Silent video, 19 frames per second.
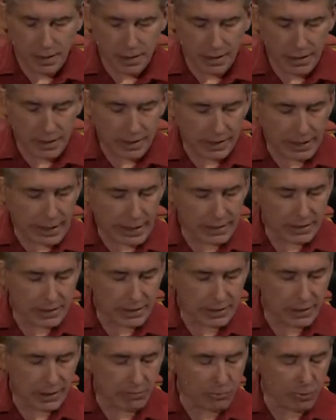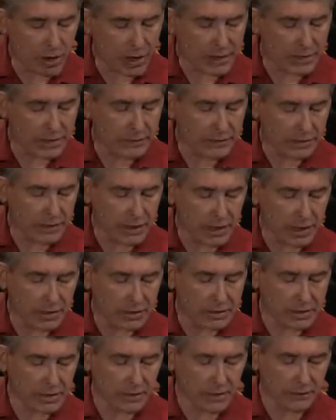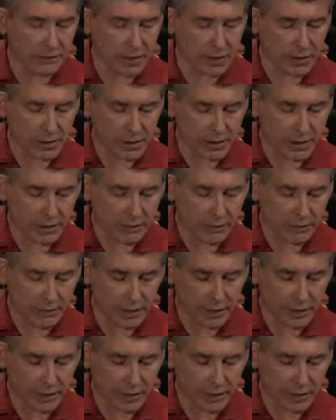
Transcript: And lastly, a branch of theology devoted to the